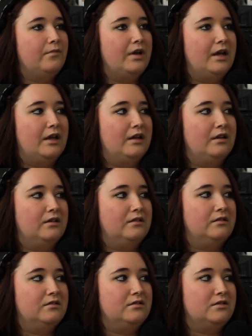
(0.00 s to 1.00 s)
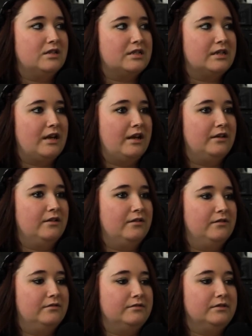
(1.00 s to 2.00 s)
and just to kind
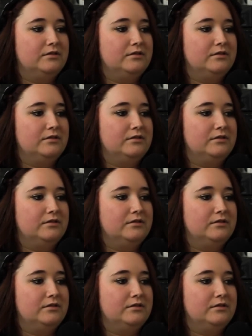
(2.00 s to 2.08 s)
of,